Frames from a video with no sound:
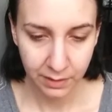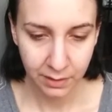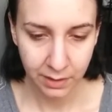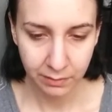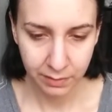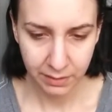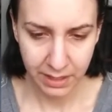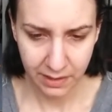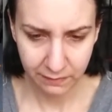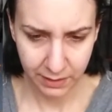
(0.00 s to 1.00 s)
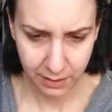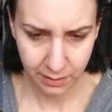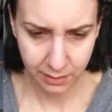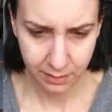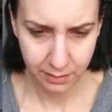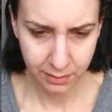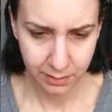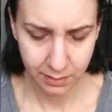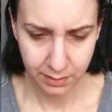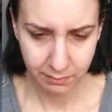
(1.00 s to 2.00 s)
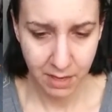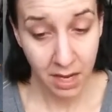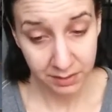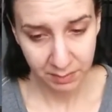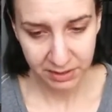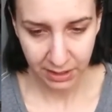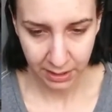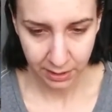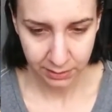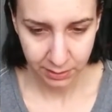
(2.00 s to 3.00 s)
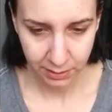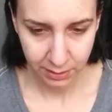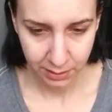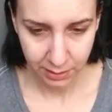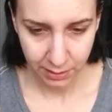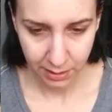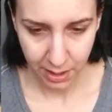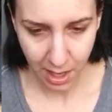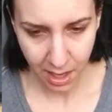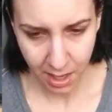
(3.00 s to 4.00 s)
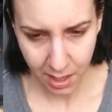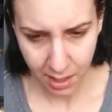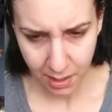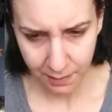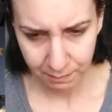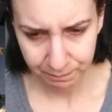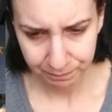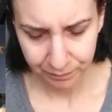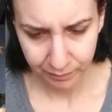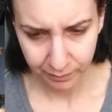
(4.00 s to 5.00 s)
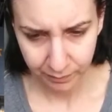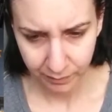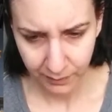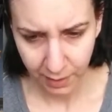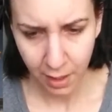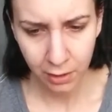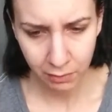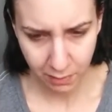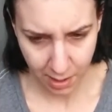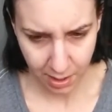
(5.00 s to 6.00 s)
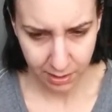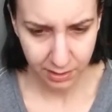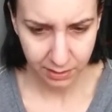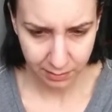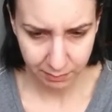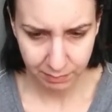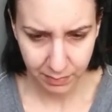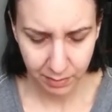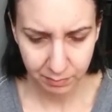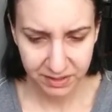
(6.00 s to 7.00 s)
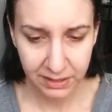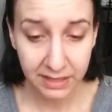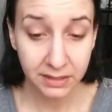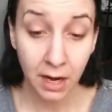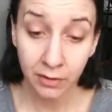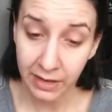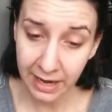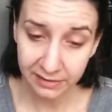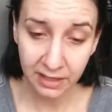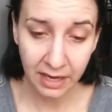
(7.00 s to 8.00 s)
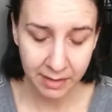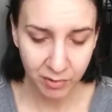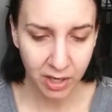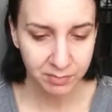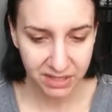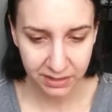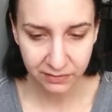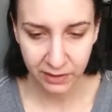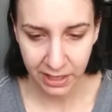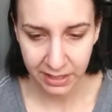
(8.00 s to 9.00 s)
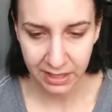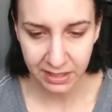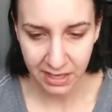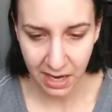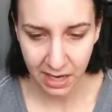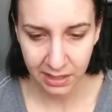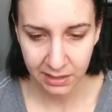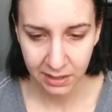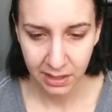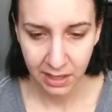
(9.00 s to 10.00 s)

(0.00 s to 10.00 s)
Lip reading: Alright, what do we have here? My husband's hand. A Lorac sets. Oh, they had the Lime Crime sets for $9.99.